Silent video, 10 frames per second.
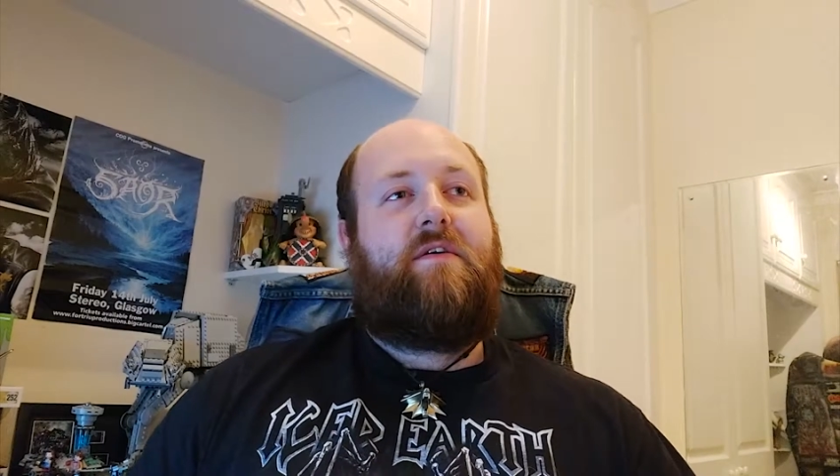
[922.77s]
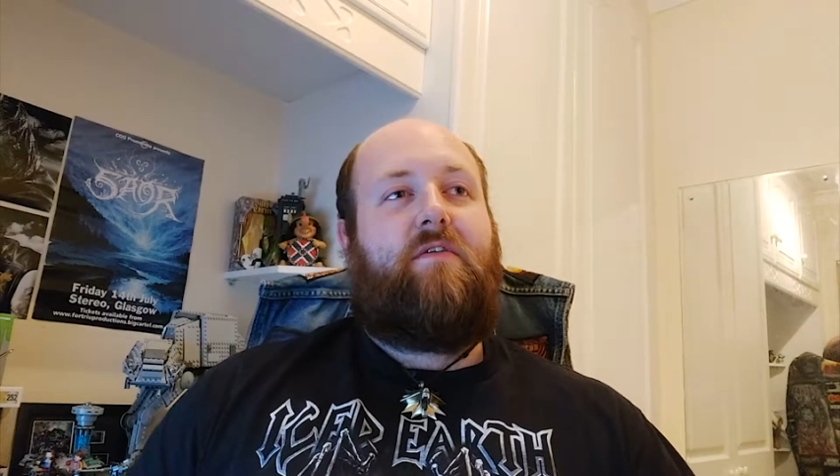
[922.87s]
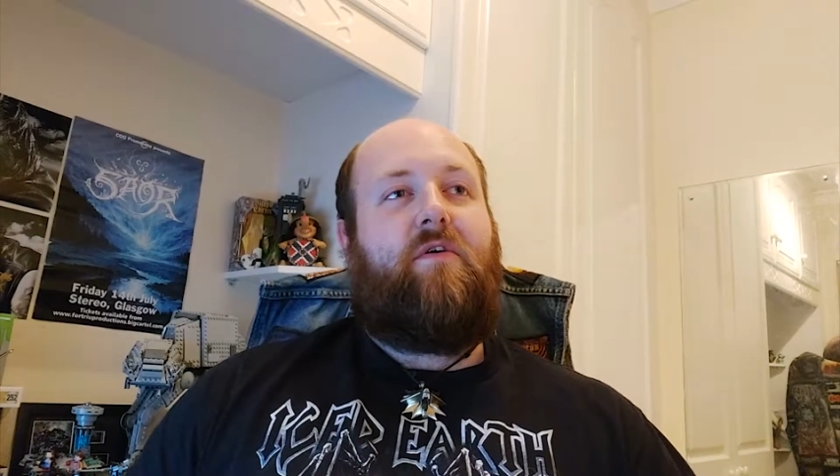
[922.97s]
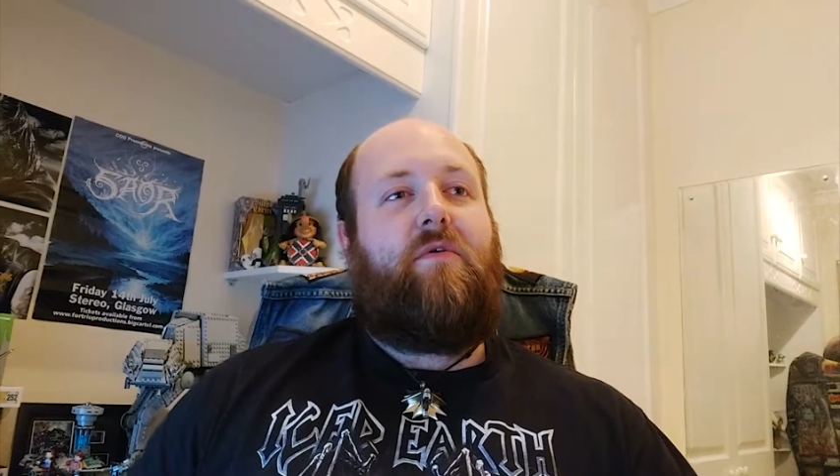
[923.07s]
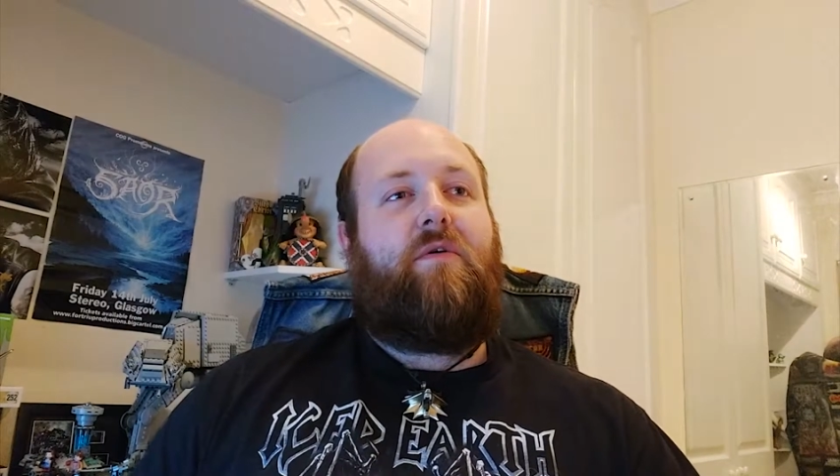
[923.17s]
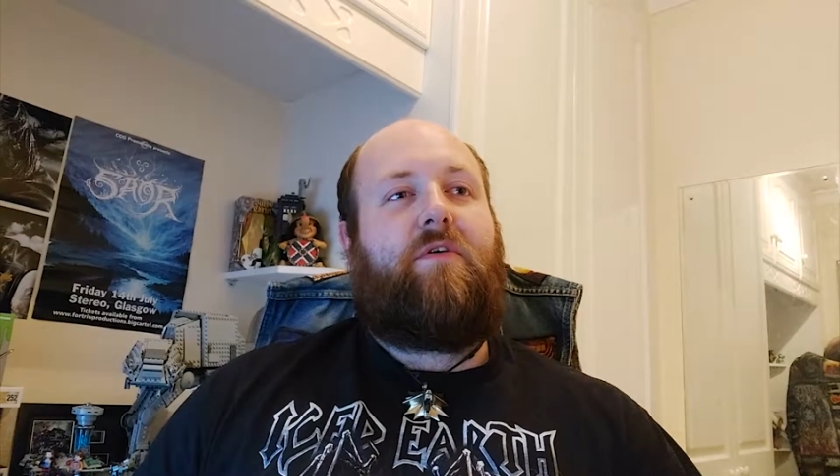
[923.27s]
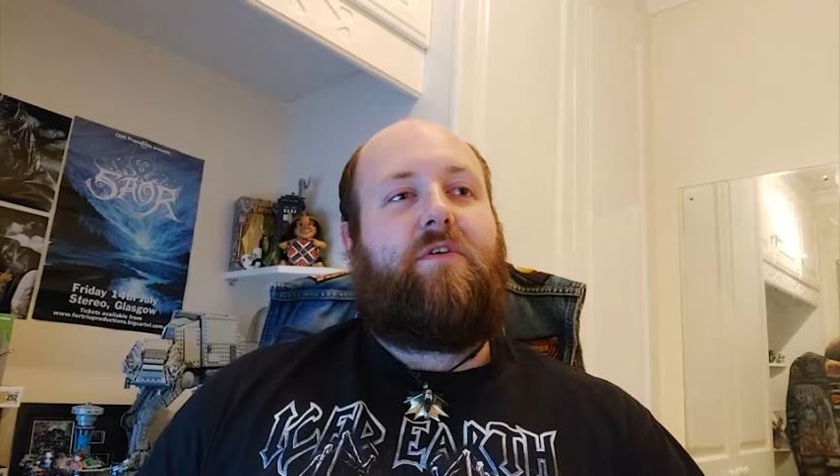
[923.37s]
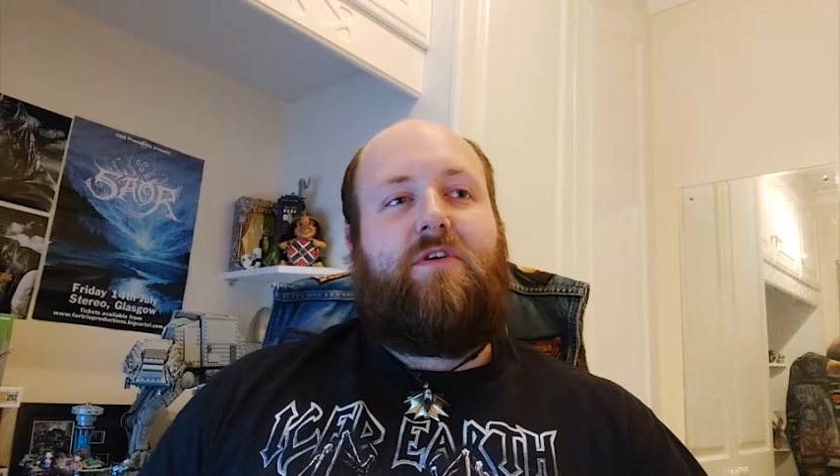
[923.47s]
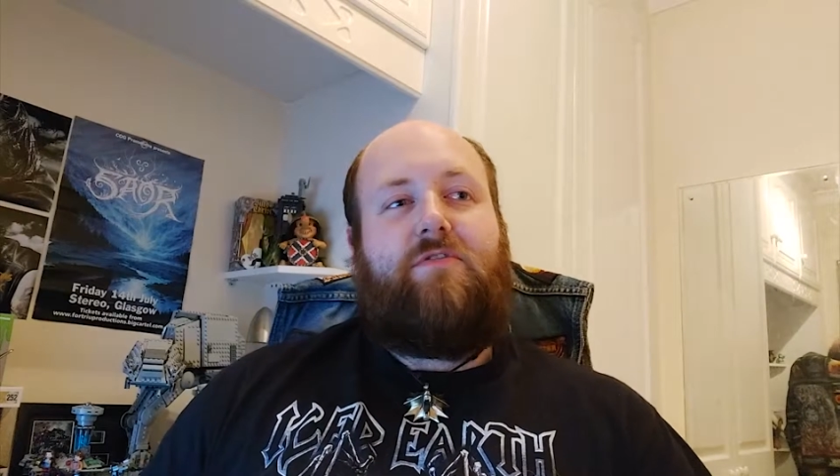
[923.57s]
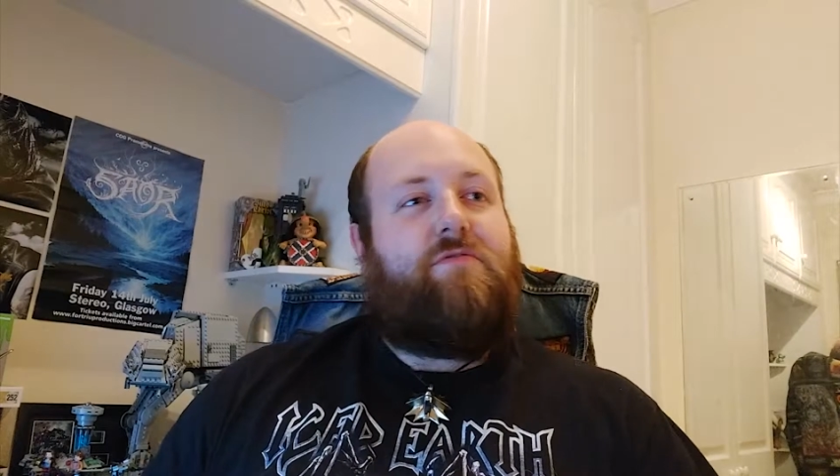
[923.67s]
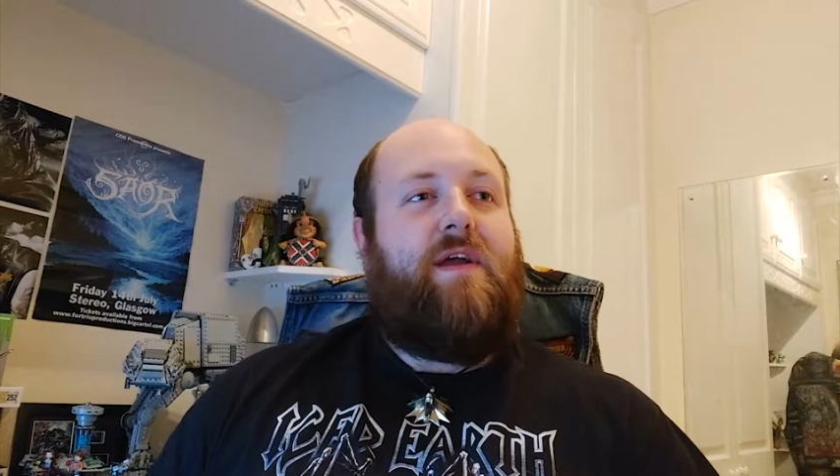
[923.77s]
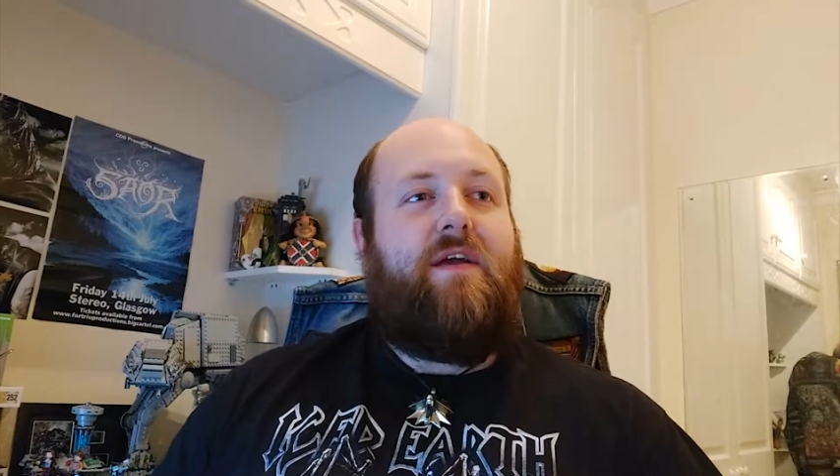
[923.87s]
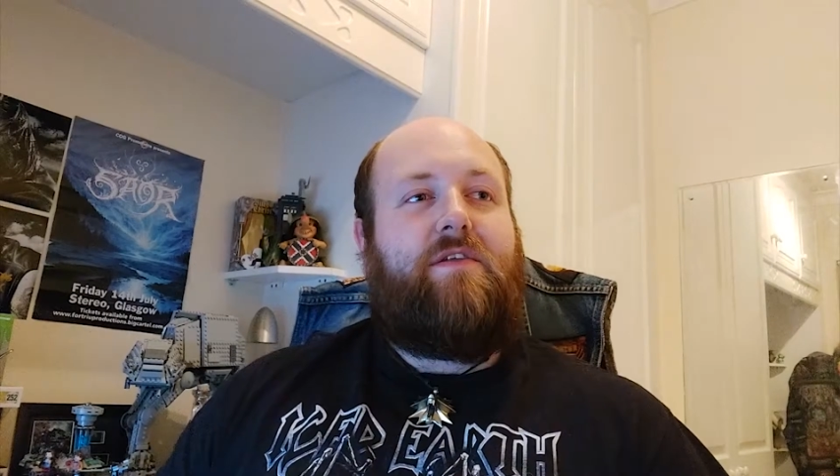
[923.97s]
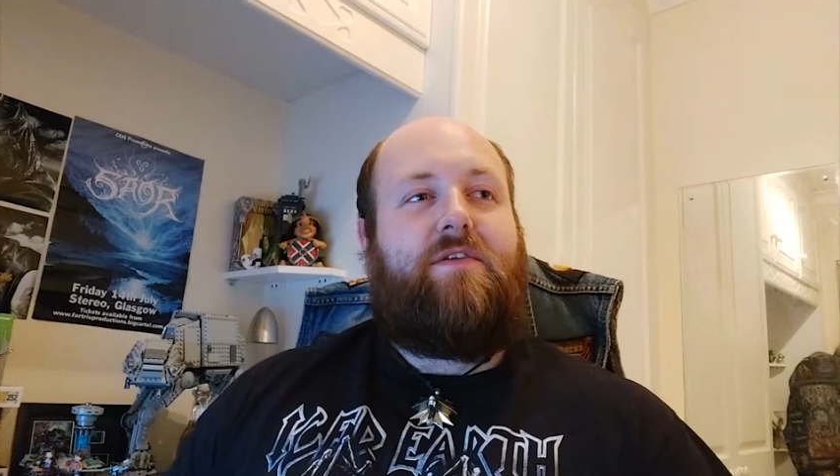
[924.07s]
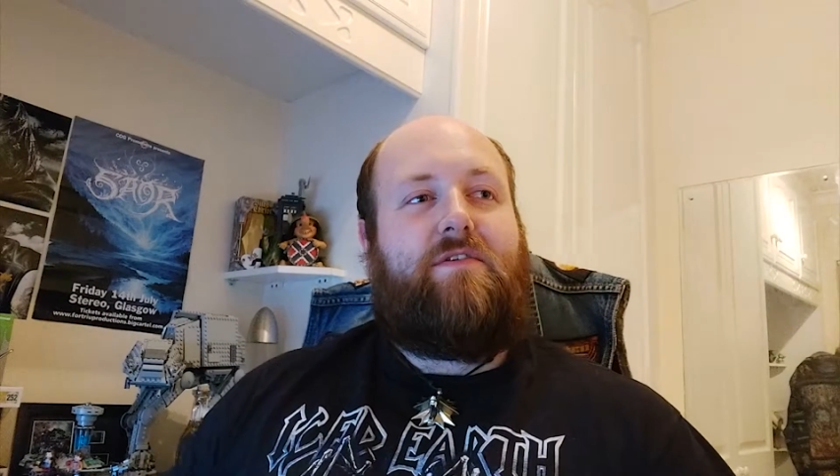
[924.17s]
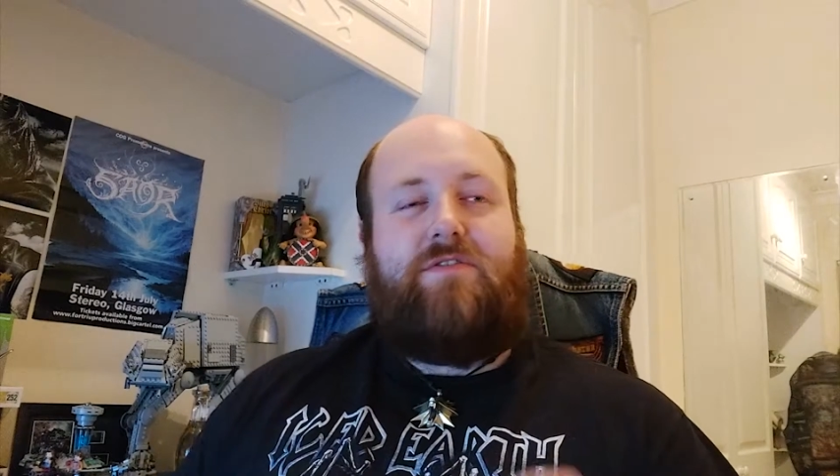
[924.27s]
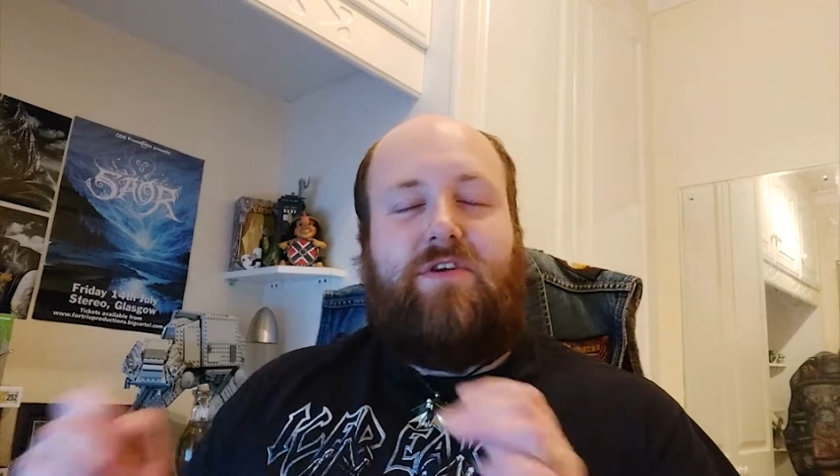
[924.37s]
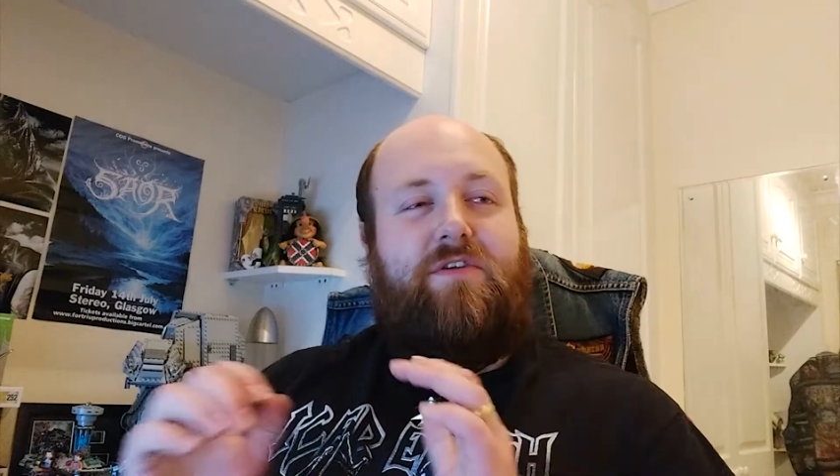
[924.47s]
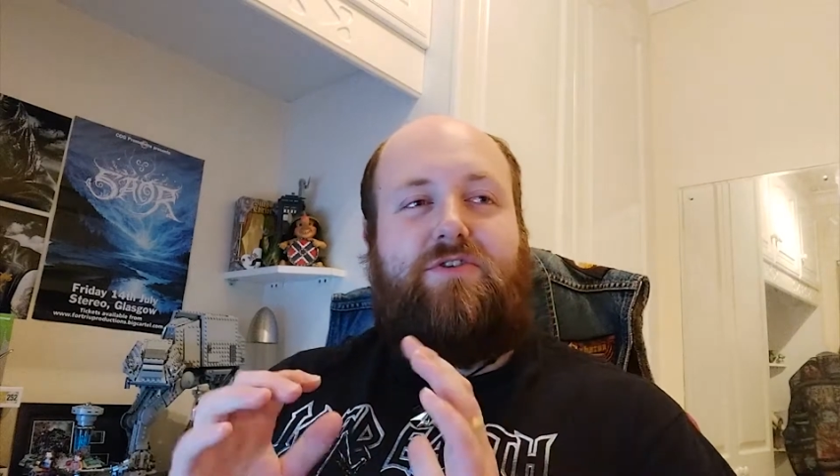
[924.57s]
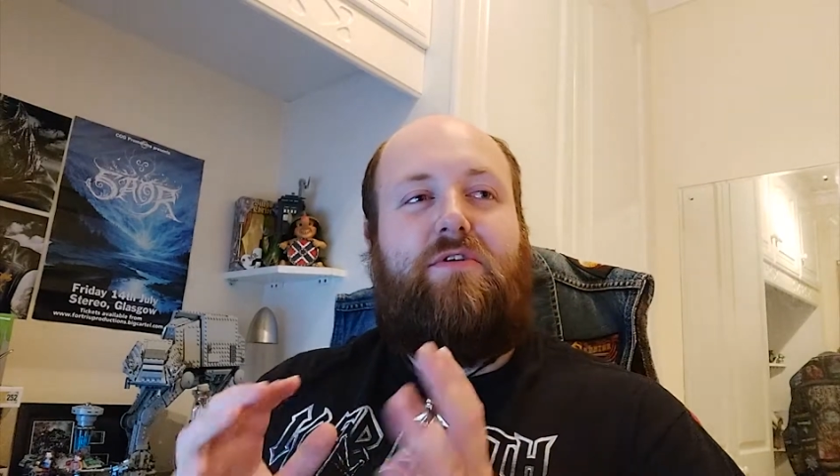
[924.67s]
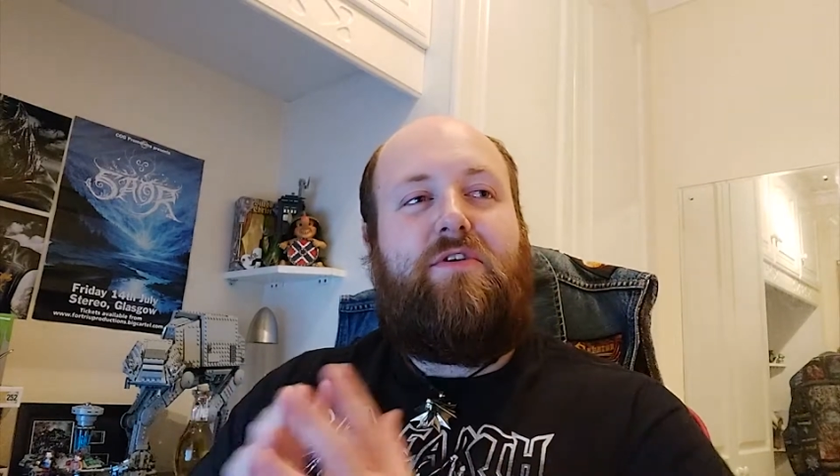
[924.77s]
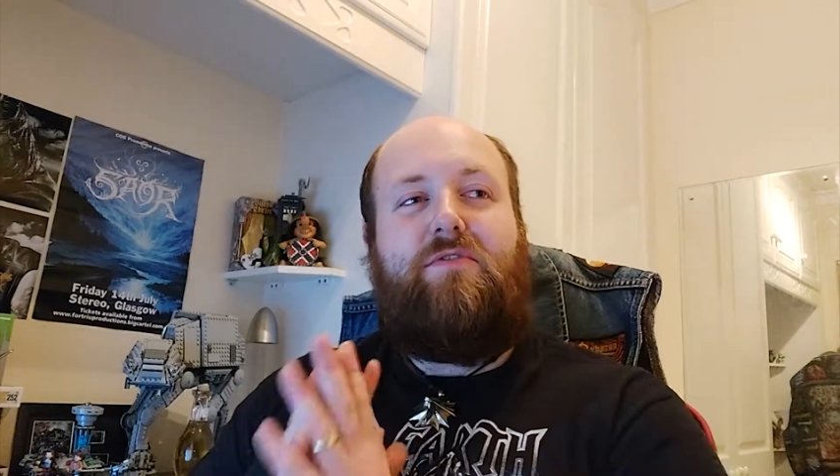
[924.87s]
So I'm going to try to